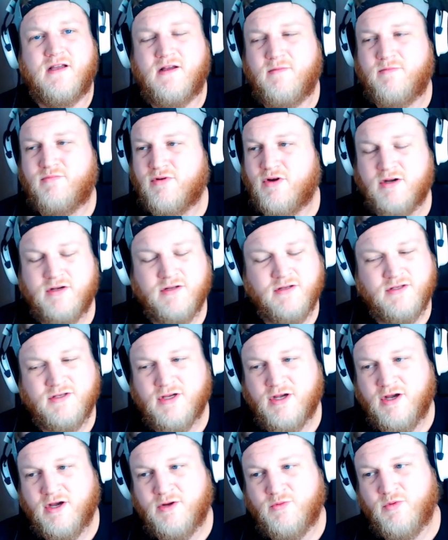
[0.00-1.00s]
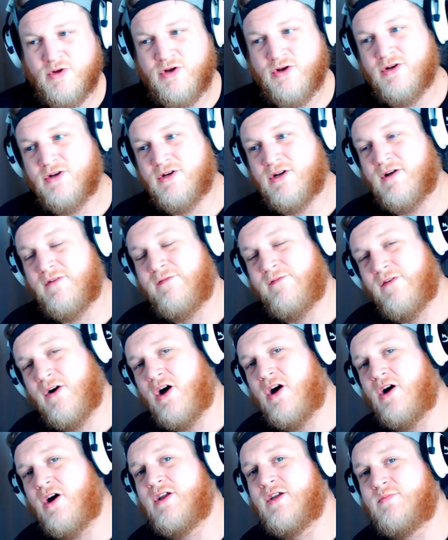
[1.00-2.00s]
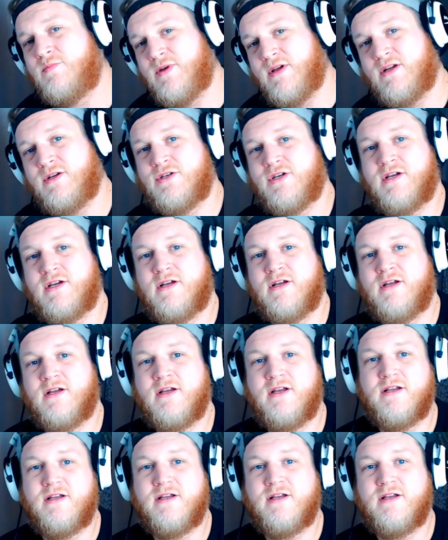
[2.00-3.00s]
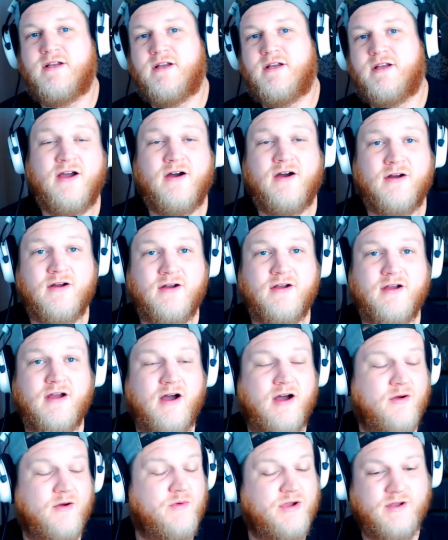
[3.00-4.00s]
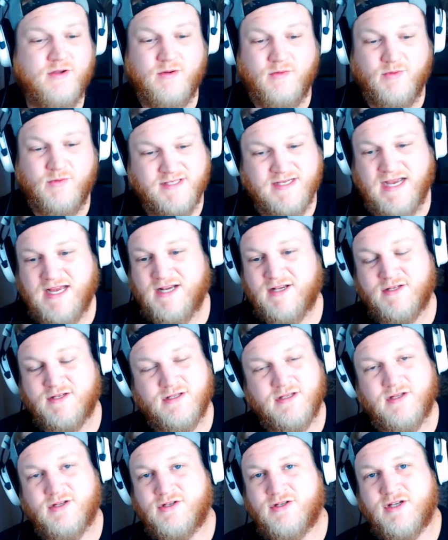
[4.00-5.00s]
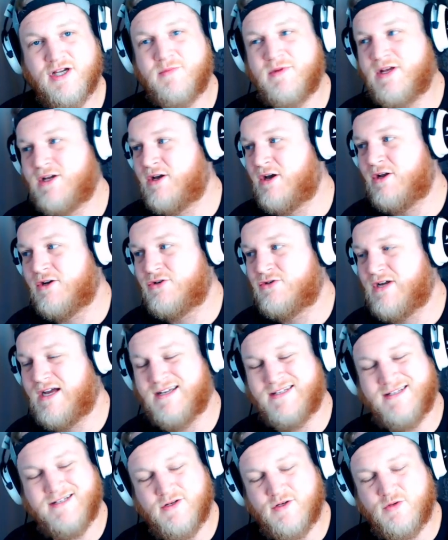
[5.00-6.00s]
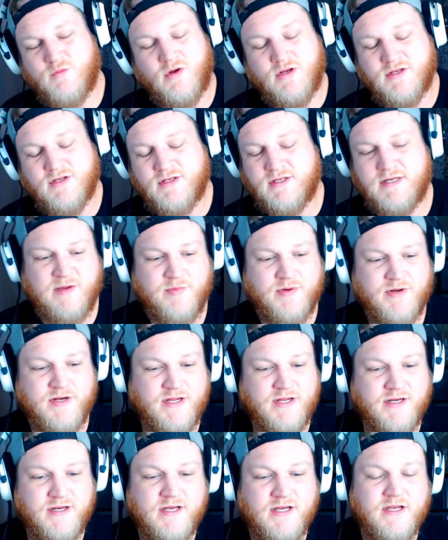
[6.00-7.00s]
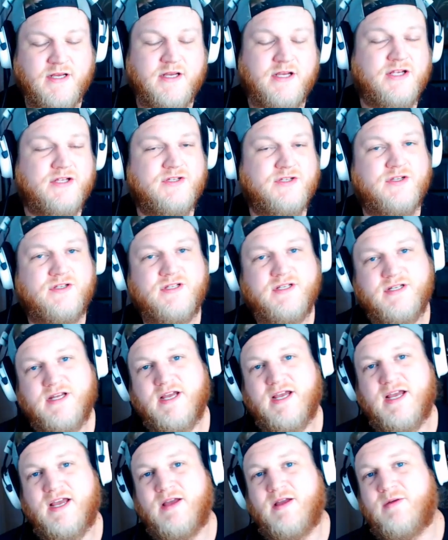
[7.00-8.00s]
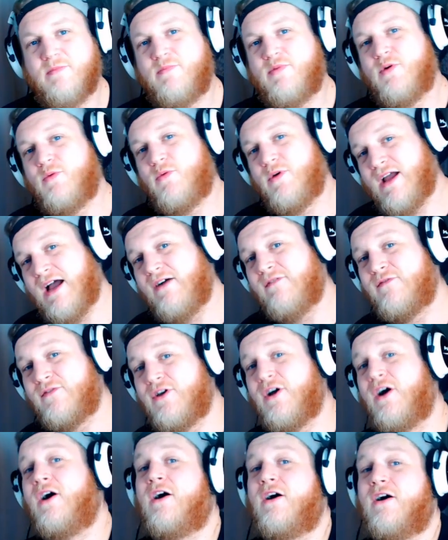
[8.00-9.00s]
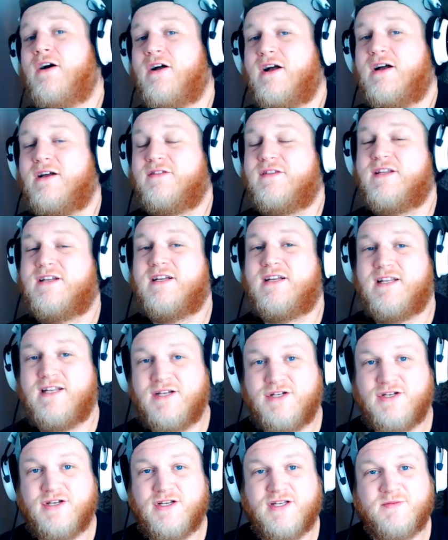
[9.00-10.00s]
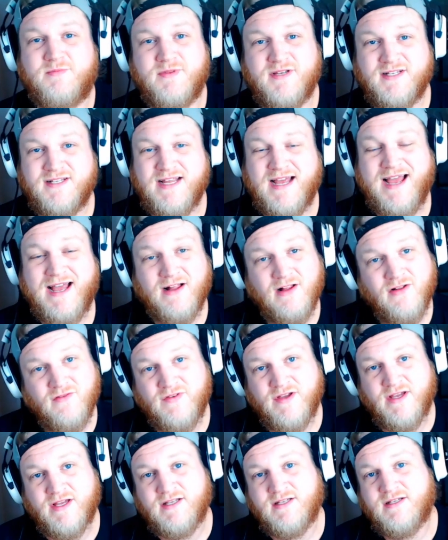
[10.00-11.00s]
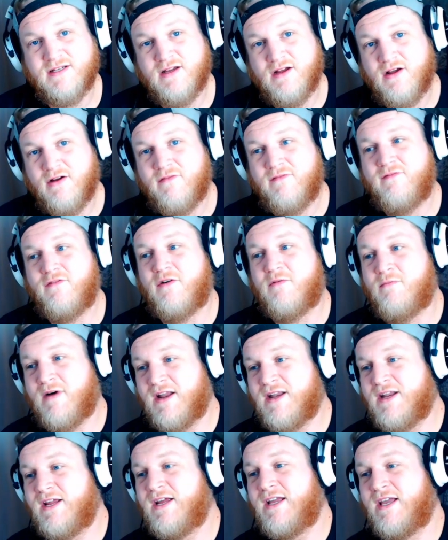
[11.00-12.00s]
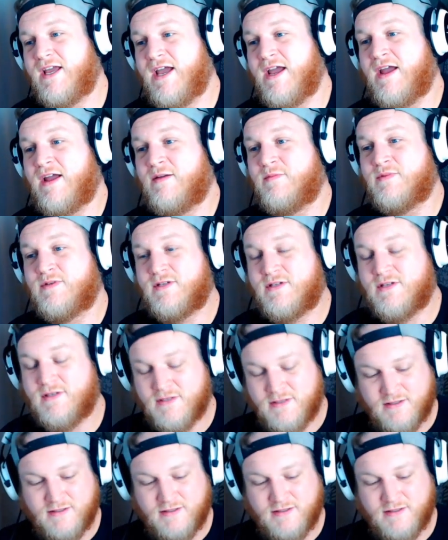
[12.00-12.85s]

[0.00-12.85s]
Broken Toad, we couldn't afford this picture to get it on. We signed so many contracts, it just wasn't happening. So today, but we have got the delicious Mr. Elvis from MANTIC Games.